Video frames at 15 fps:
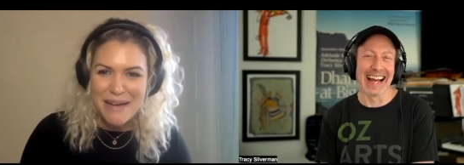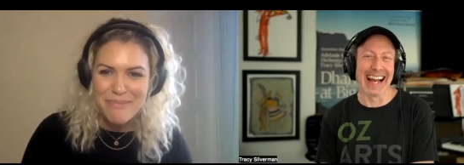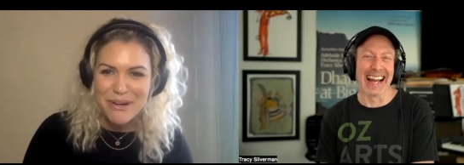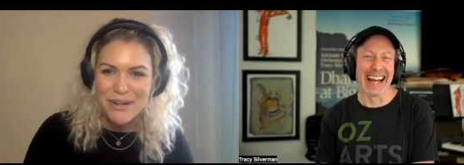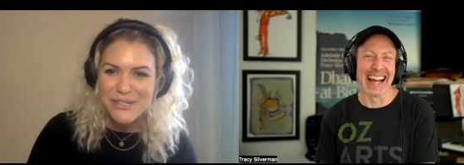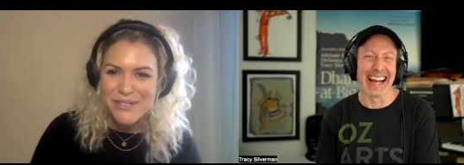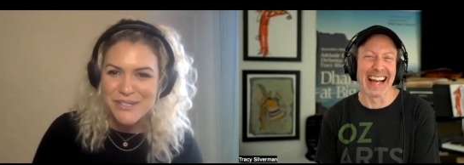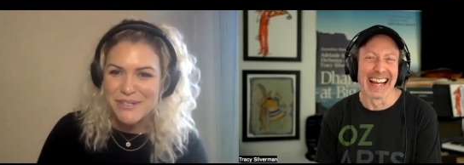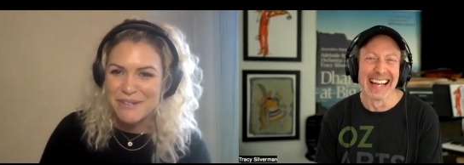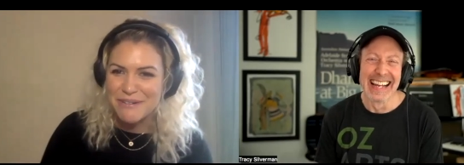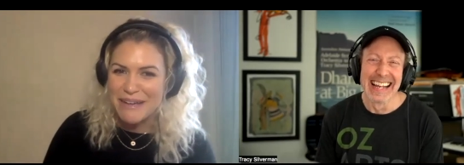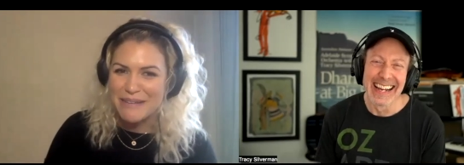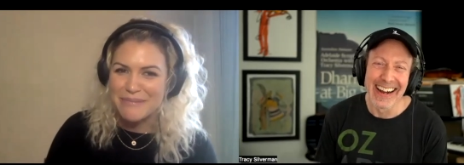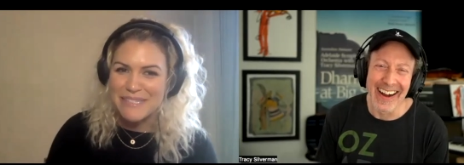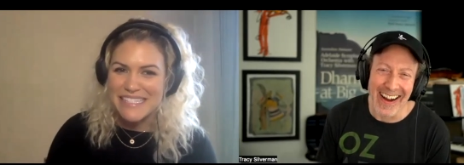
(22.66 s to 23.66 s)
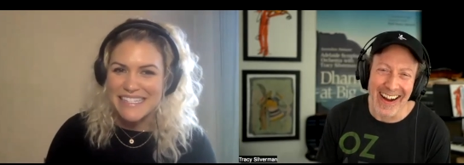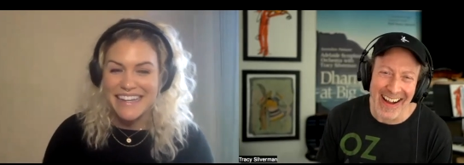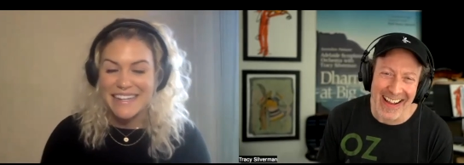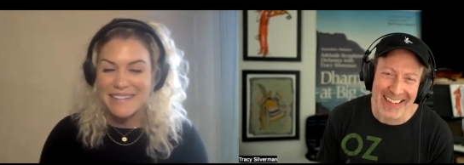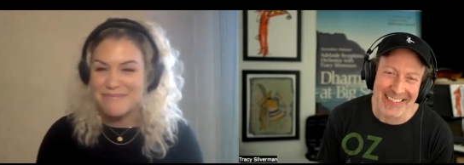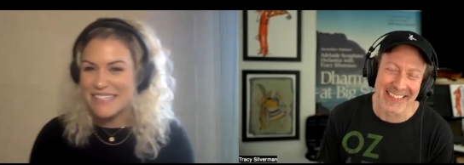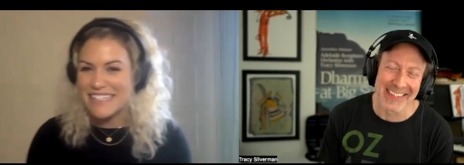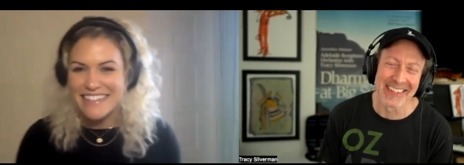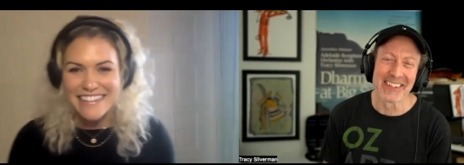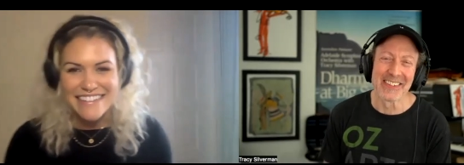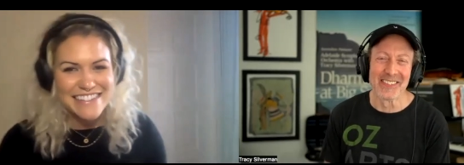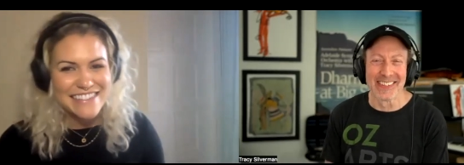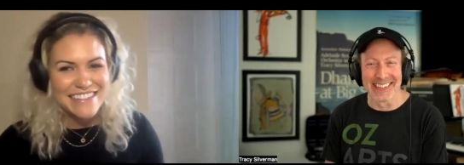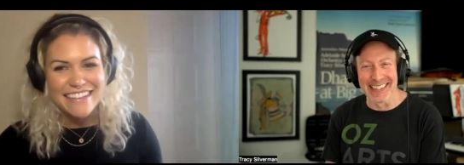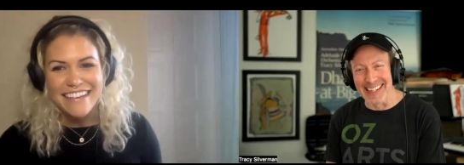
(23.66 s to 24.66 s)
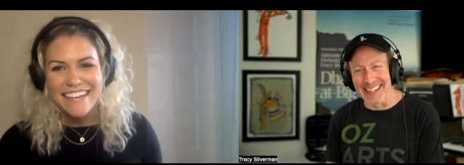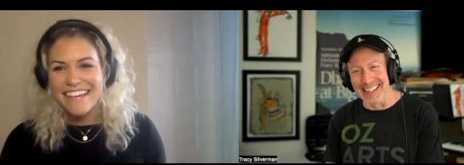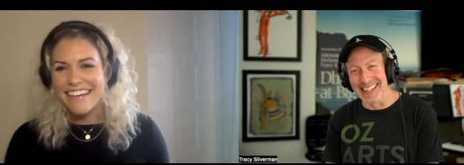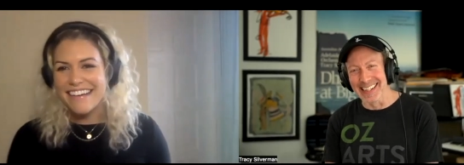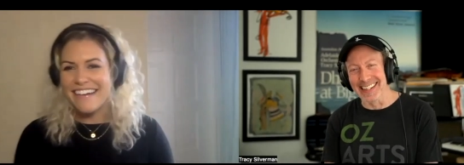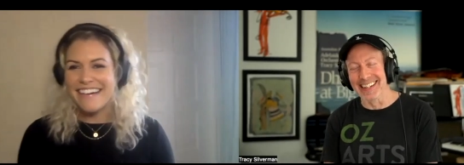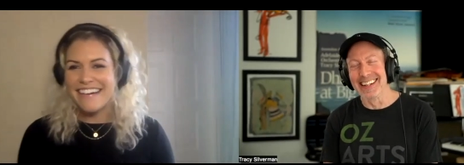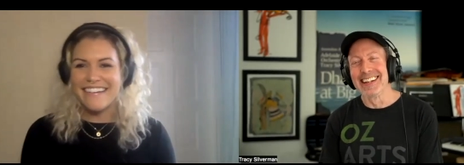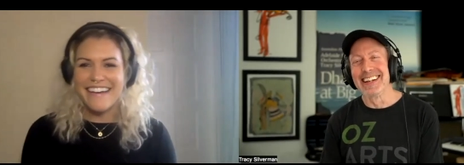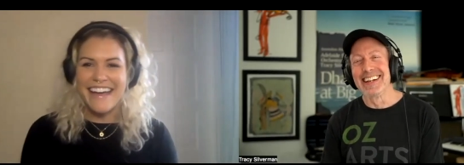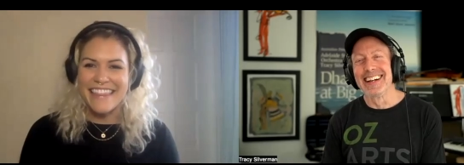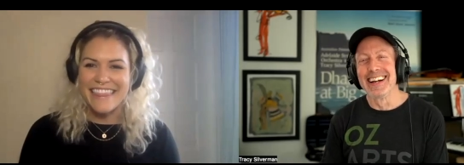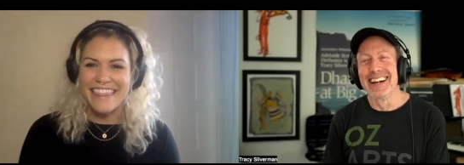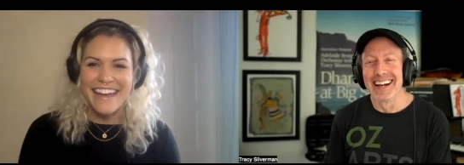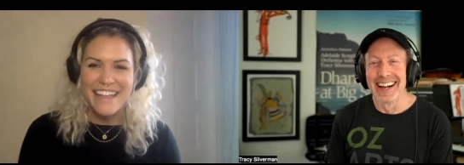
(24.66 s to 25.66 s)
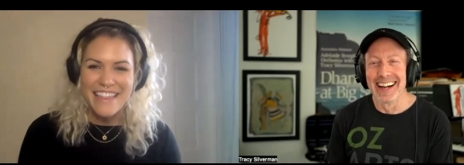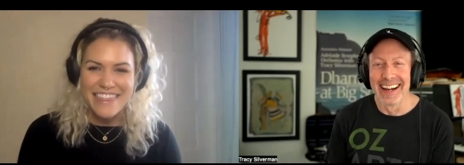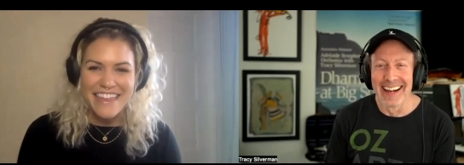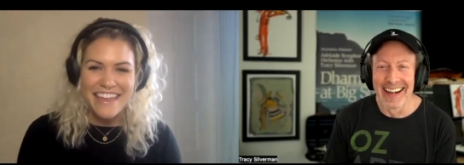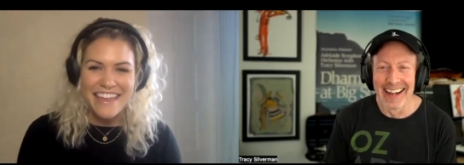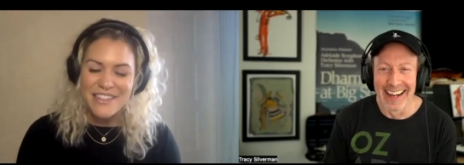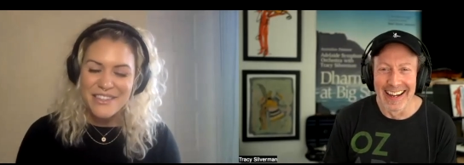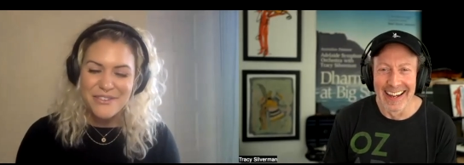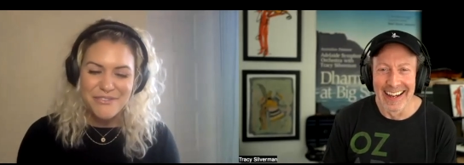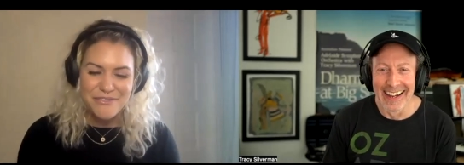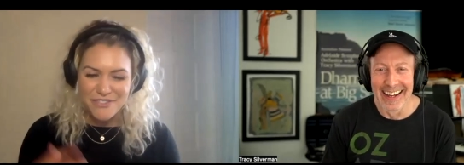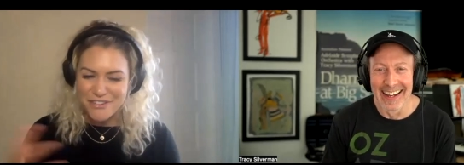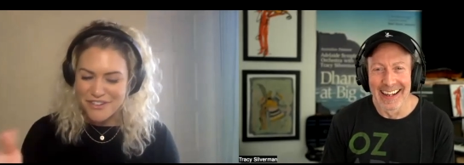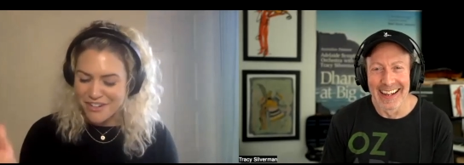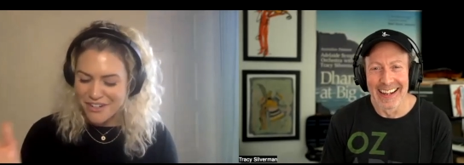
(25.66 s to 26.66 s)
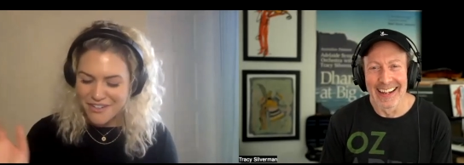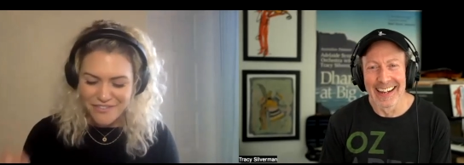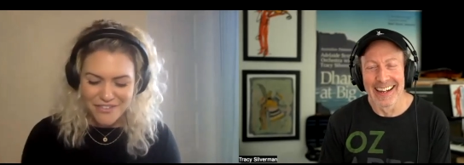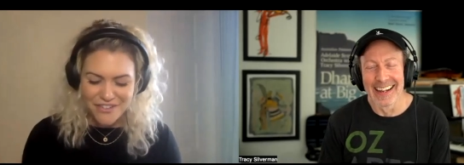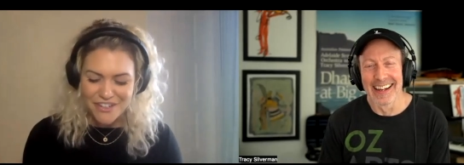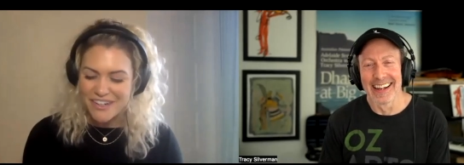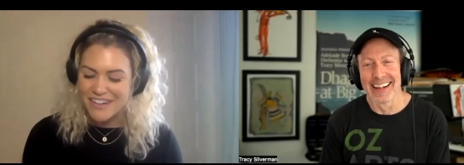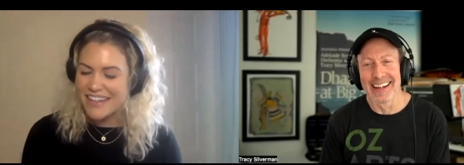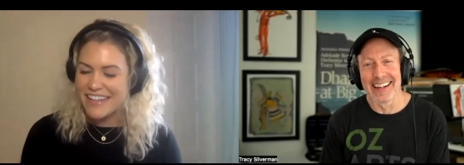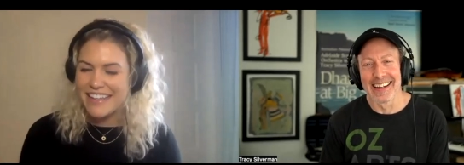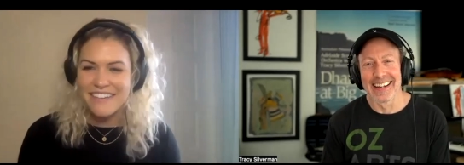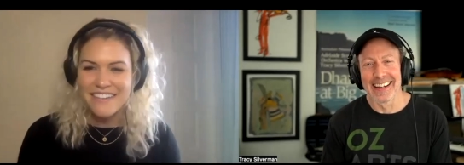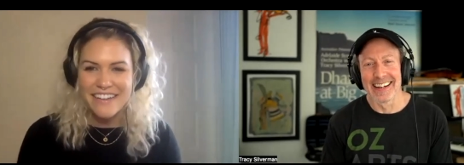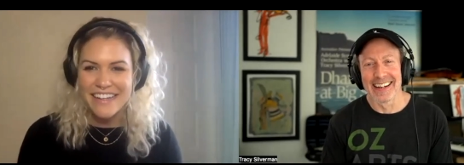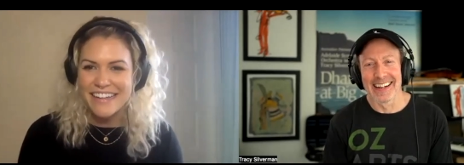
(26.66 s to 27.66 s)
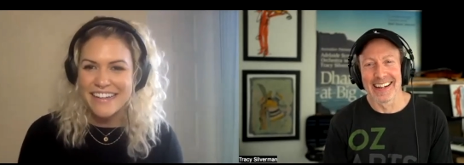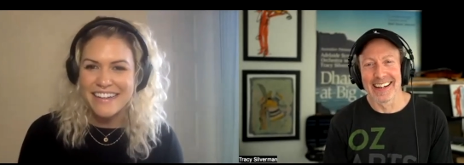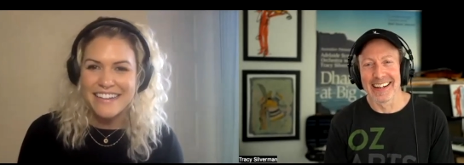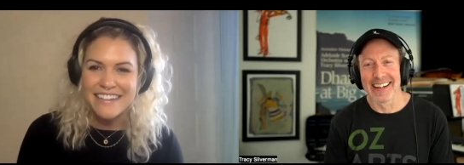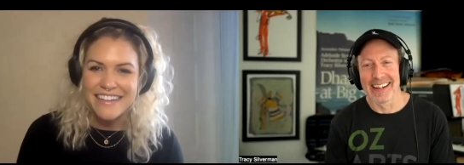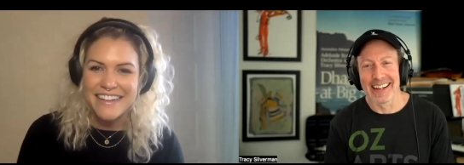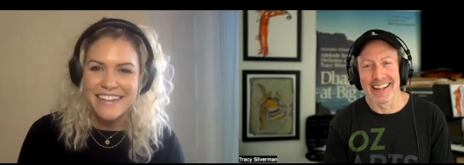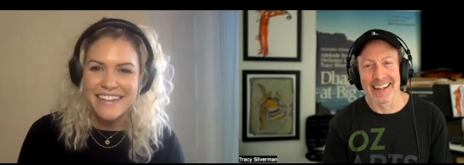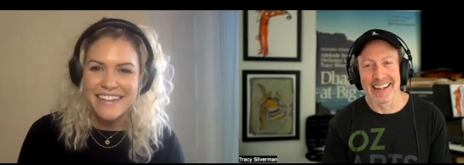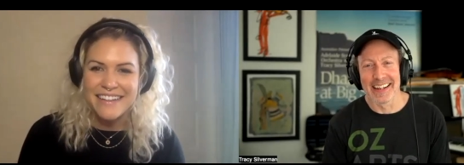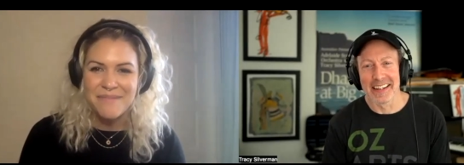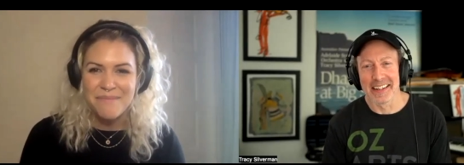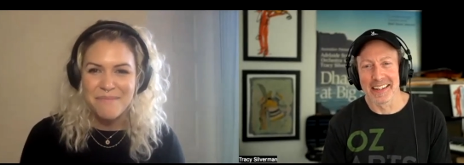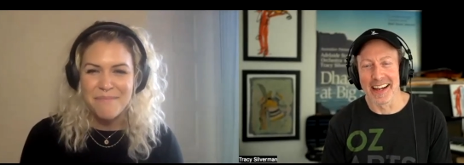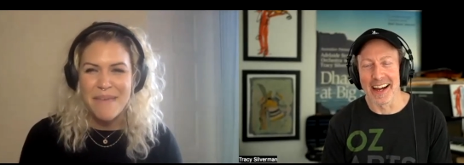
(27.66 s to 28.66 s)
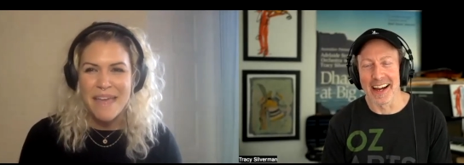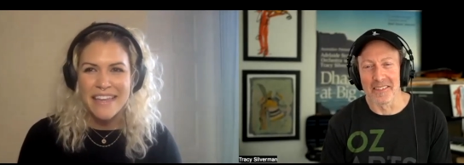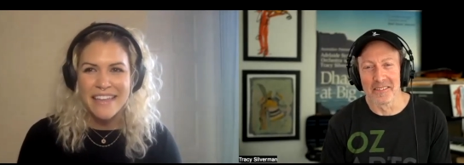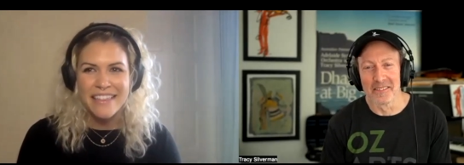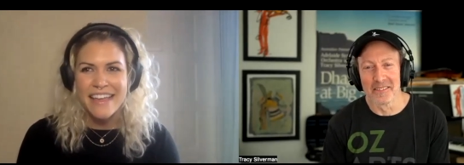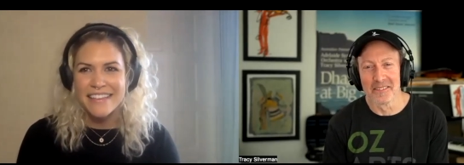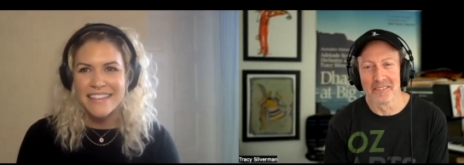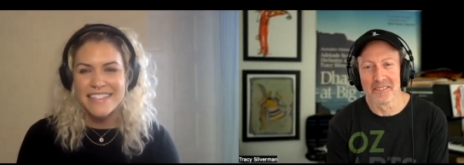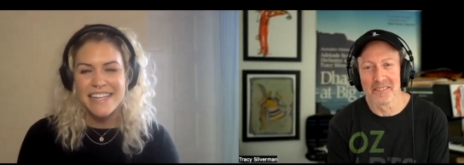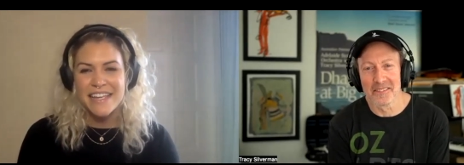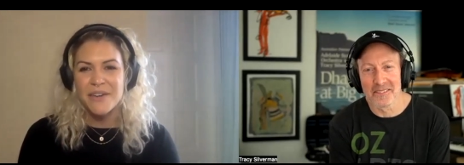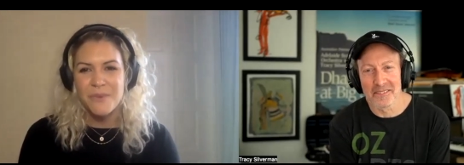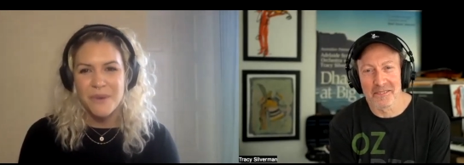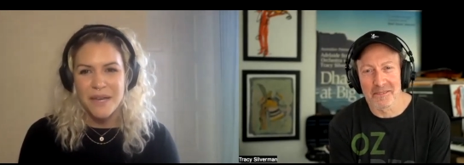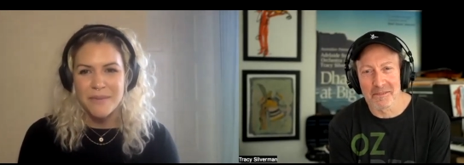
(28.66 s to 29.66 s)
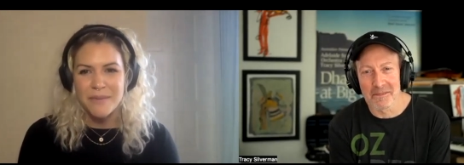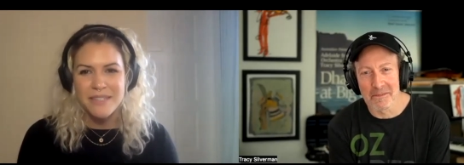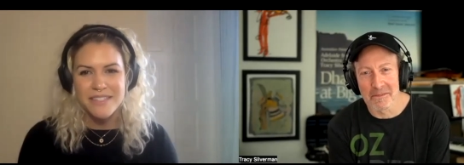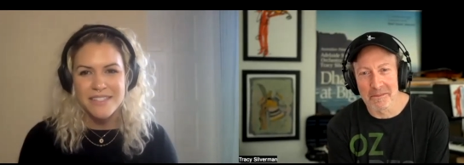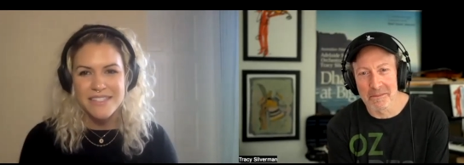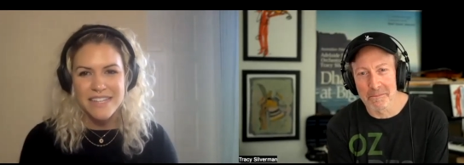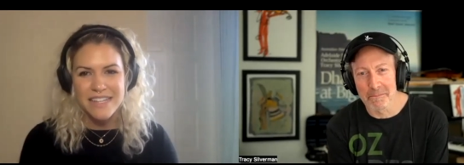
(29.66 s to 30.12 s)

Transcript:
Speaker 1: personal website. Awesome. Because, oh, and I thank you for for hearing it and and making yeah. that the takeaway because that